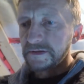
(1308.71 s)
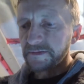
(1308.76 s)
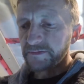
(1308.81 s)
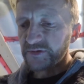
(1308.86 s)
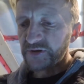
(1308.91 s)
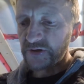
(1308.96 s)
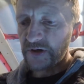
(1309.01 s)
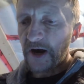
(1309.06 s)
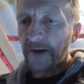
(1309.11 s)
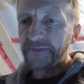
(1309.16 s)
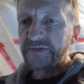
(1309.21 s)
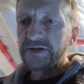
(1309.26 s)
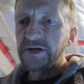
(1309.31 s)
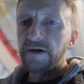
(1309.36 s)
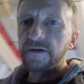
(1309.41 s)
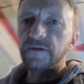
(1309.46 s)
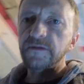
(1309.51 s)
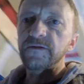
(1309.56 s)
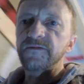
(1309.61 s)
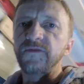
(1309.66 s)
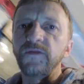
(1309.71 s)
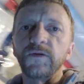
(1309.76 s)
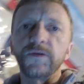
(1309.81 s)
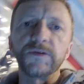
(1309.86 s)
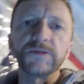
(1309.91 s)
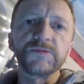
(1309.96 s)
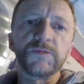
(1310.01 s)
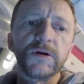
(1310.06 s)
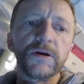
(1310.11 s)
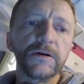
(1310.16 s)
straps down on the floor
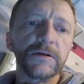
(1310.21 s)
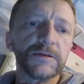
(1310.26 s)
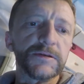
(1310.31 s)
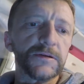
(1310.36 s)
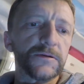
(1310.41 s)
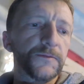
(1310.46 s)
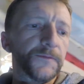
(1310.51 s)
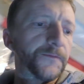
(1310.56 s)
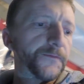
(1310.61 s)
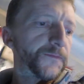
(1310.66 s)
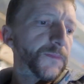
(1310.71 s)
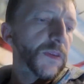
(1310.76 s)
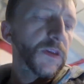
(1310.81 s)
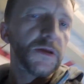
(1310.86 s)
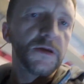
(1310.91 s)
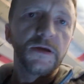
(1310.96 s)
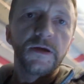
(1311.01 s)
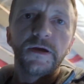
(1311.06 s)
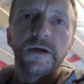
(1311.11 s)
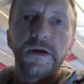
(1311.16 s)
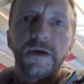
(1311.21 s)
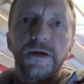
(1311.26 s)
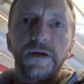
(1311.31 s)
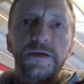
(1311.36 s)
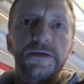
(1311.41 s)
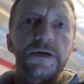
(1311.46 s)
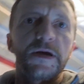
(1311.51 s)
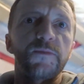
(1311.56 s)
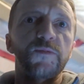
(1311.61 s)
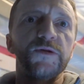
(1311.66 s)
as well. So
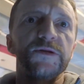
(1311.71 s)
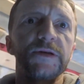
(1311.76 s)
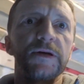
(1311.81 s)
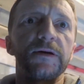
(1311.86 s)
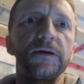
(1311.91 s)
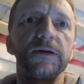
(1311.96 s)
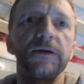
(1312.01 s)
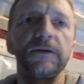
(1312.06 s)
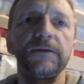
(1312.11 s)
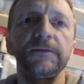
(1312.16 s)
time will tell.